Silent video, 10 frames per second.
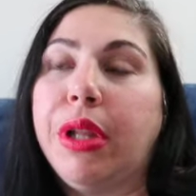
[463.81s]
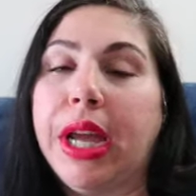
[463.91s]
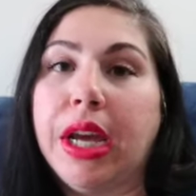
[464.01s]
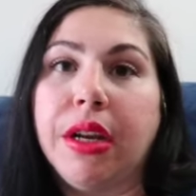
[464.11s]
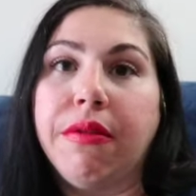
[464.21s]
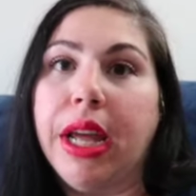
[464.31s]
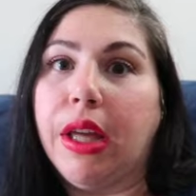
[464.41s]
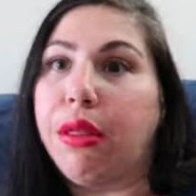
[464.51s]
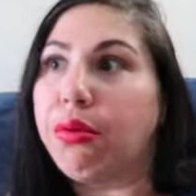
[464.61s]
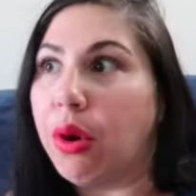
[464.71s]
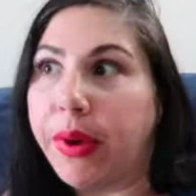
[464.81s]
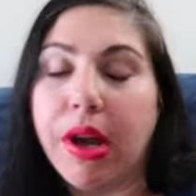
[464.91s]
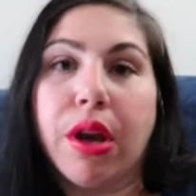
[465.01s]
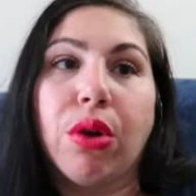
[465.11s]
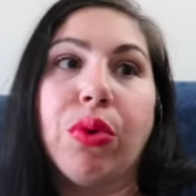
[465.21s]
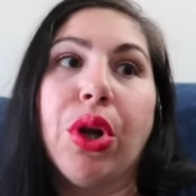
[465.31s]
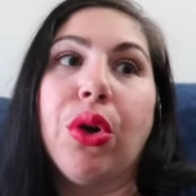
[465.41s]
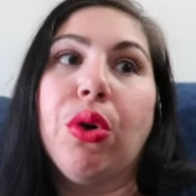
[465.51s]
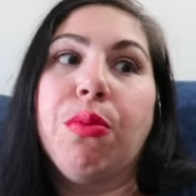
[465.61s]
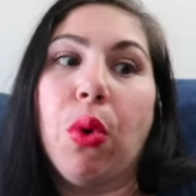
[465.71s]
plan of like throwing on a
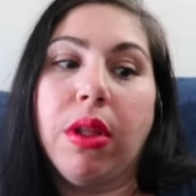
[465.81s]
robe,